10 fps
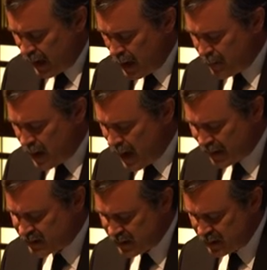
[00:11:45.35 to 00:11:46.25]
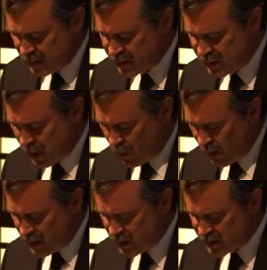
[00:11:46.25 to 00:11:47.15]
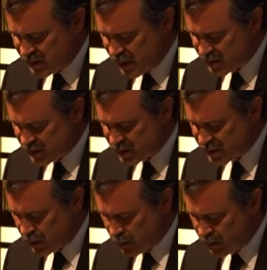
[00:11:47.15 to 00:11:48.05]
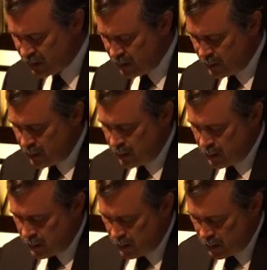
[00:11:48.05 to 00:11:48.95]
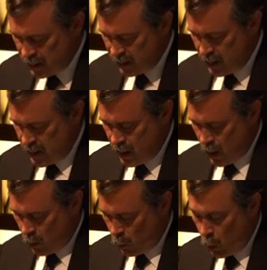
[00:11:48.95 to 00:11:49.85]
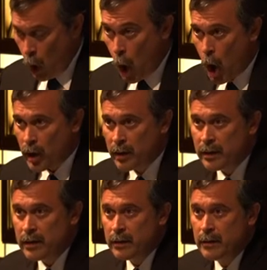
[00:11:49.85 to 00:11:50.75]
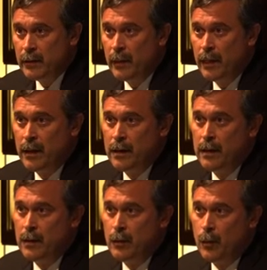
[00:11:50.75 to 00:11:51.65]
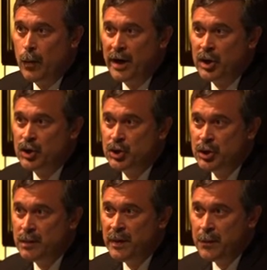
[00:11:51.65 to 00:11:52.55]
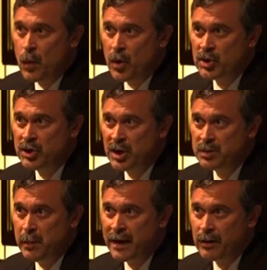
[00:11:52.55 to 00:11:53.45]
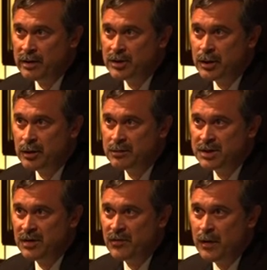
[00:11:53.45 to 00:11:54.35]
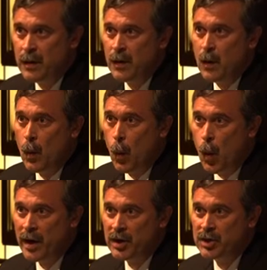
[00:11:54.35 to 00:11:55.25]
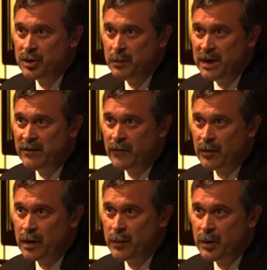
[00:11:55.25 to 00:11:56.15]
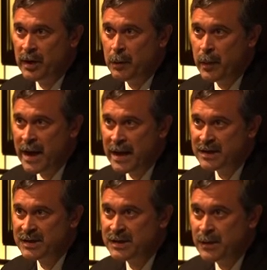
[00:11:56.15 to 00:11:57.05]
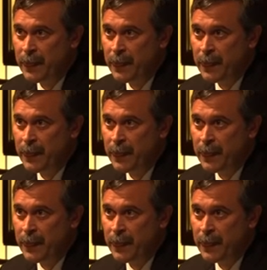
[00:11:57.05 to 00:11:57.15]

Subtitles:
I'm not saying that CRA is necessarily wrong, but it should be more judgmental in terms of what it should be for community banks.